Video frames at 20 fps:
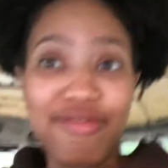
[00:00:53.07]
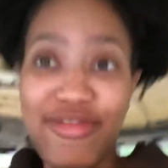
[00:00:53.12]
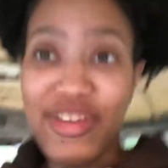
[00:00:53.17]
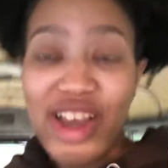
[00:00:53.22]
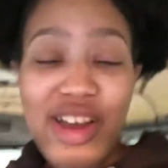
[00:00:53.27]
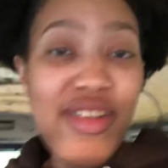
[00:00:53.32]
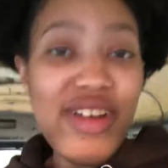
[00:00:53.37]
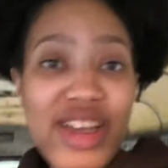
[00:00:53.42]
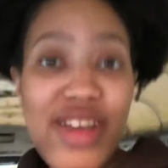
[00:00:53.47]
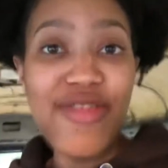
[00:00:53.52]

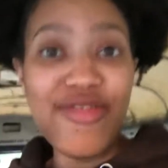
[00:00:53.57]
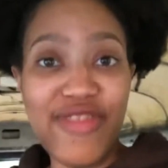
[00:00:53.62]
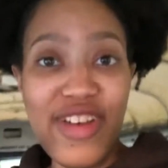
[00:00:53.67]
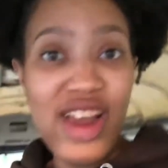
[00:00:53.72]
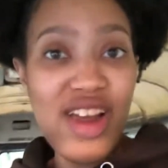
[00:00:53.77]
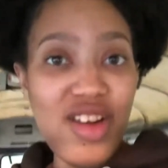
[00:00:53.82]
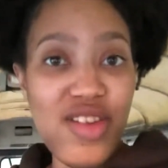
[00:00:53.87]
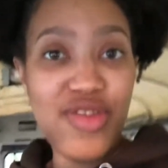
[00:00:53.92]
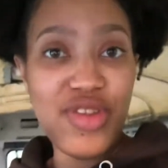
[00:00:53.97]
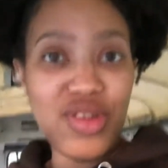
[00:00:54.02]
very,
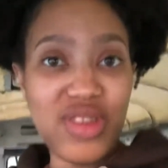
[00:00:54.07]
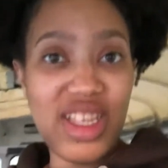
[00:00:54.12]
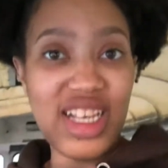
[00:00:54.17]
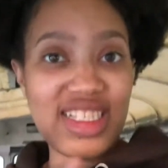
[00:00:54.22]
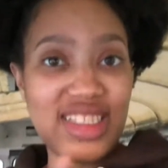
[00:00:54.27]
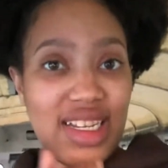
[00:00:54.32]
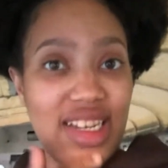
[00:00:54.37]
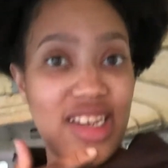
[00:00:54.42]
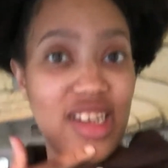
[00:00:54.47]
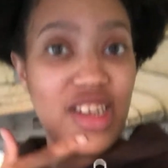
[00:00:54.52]
very few things I
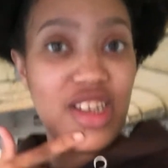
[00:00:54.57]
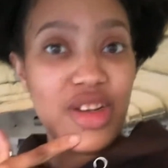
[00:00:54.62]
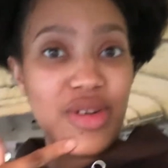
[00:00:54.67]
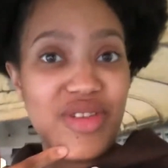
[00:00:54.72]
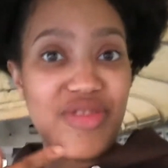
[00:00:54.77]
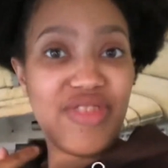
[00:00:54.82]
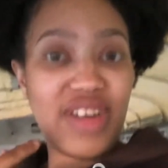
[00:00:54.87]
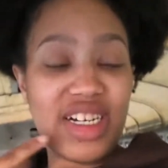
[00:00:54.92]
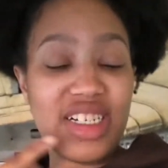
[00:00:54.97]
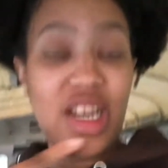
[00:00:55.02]
need to do. In
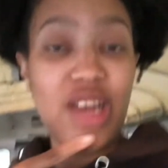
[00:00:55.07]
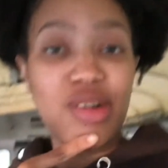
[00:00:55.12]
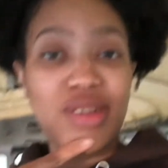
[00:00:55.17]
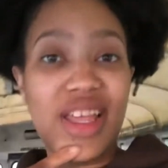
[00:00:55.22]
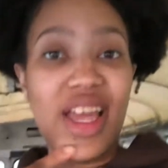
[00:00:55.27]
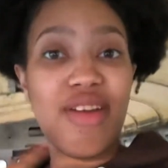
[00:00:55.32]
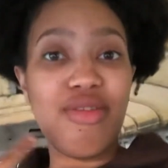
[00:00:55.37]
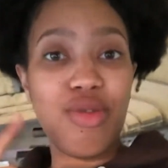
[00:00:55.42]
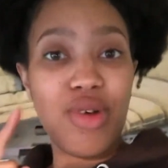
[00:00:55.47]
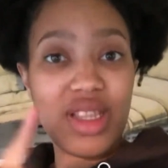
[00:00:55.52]
fact, I only
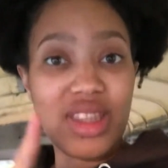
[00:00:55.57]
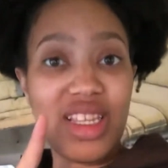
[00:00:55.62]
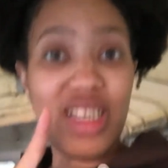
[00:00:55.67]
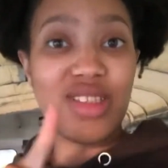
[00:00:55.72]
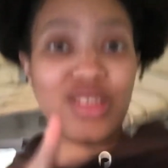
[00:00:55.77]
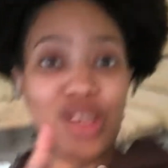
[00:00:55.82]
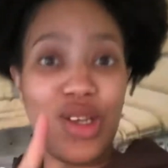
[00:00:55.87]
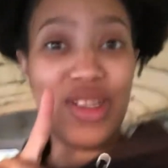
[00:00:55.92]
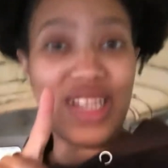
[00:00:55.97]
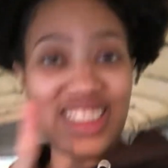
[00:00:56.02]
have one thing,
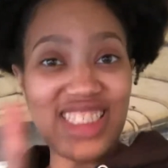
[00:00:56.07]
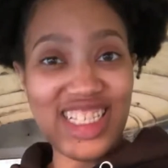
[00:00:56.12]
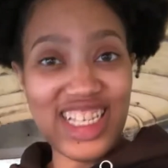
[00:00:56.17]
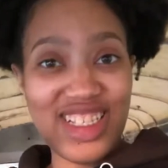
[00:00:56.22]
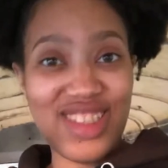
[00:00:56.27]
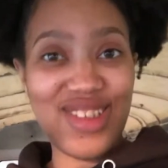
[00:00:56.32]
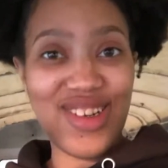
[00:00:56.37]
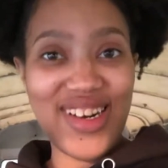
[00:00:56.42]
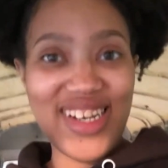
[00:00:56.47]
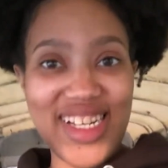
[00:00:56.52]
so let's get
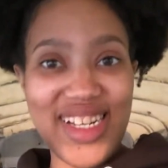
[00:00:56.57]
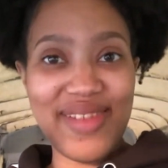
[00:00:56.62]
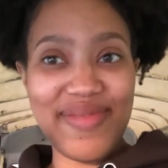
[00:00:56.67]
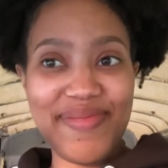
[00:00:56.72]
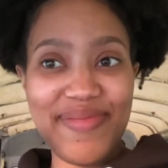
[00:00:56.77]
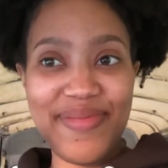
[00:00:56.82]
started.